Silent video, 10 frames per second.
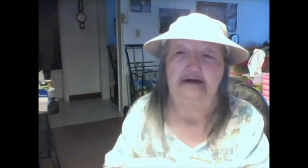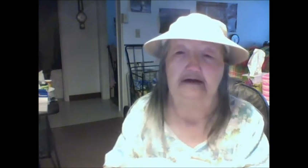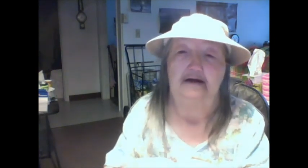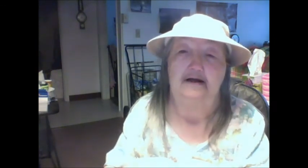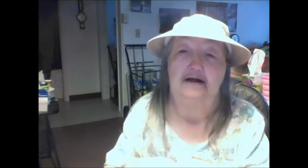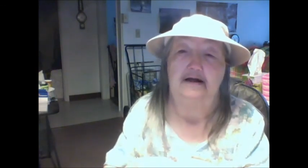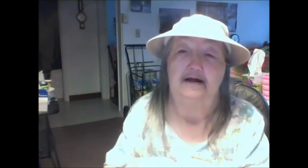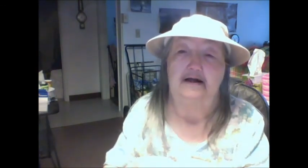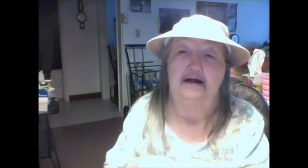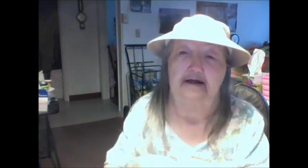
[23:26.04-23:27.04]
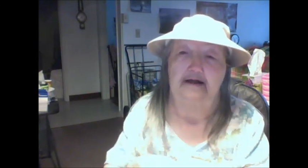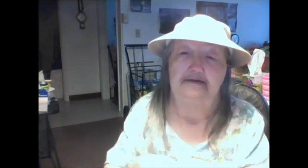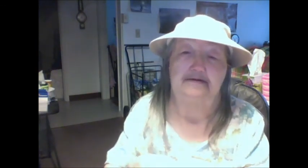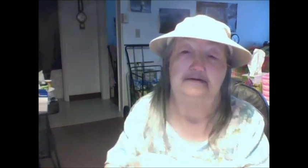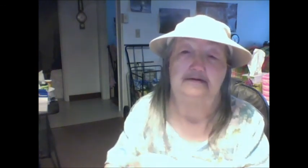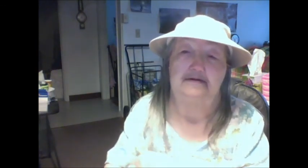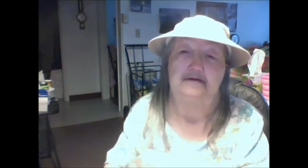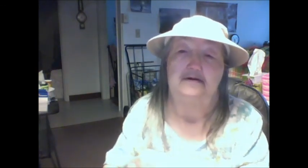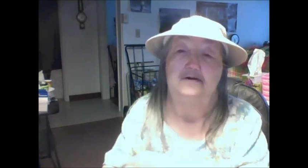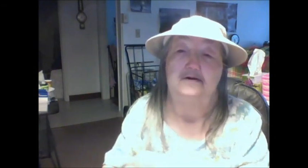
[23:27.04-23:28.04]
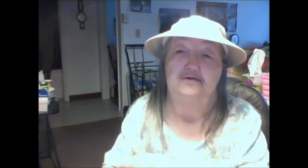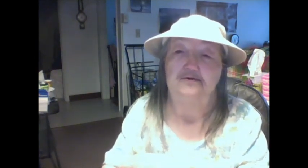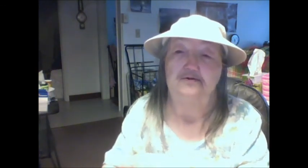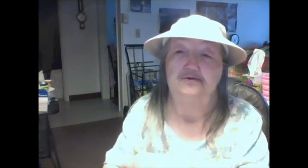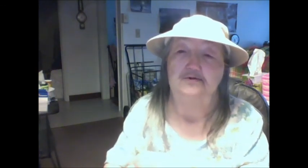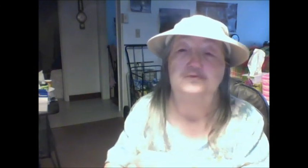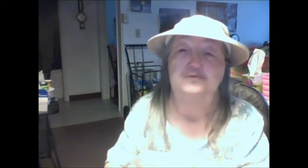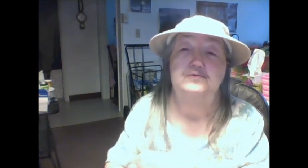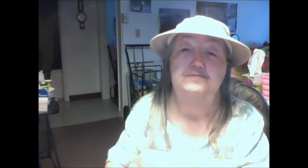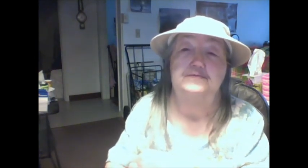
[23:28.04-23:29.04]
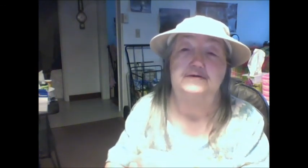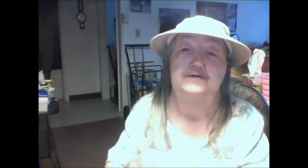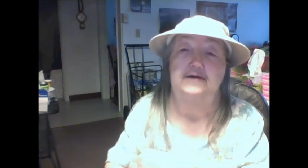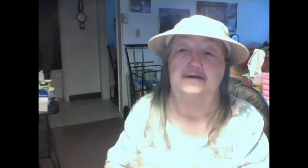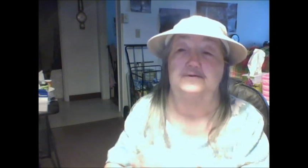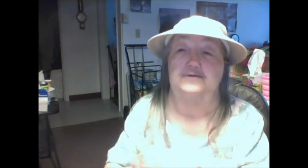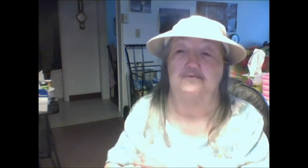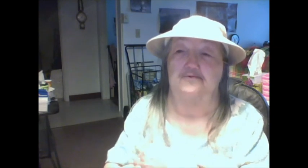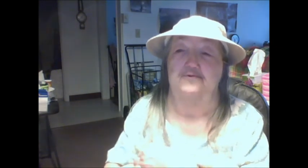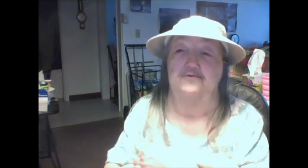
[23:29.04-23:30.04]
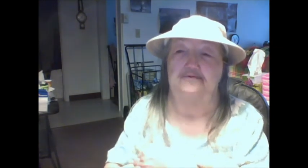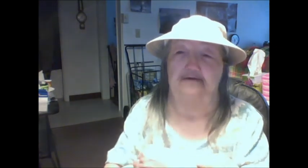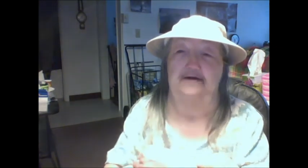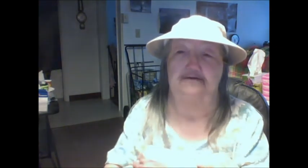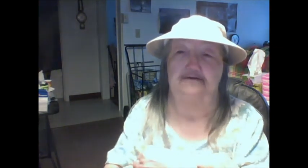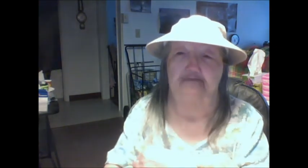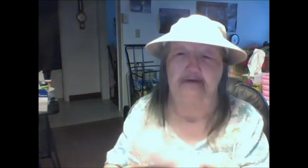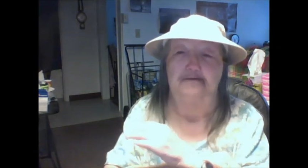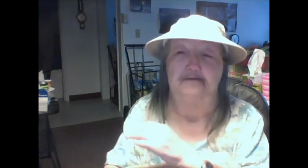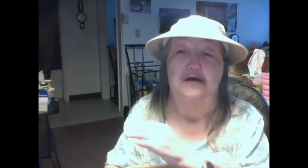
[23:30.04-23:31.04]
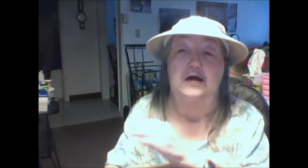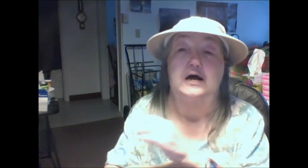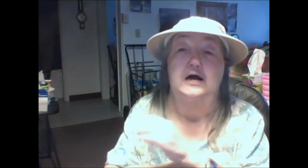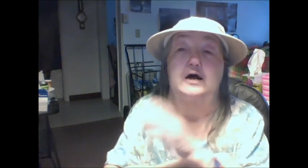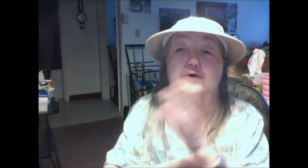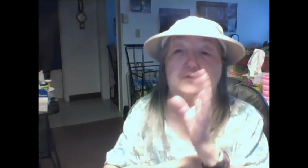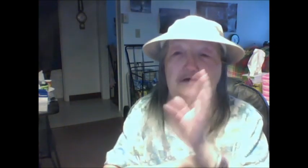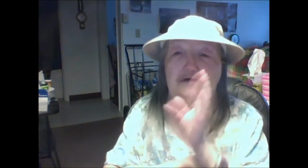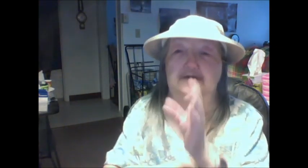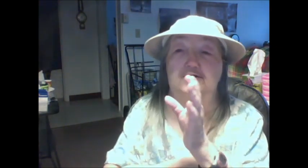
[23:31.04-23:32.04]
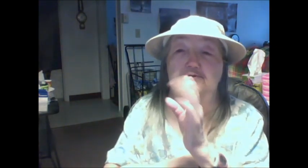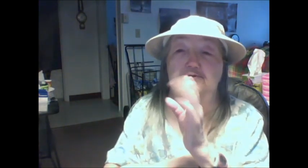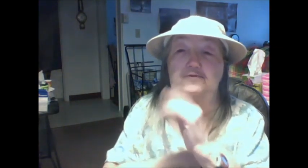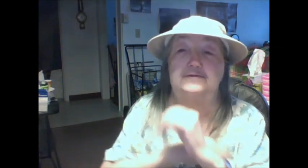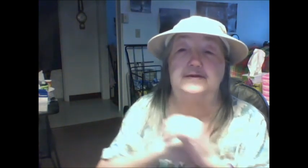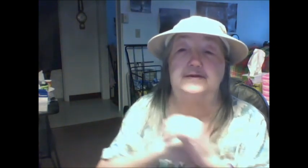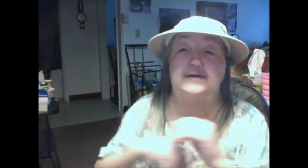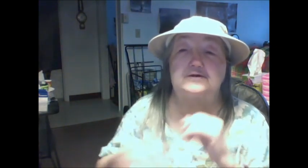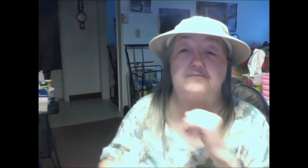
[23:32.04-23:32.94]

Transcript: on YouTube and the World Wide Web. I'll see you in the next video.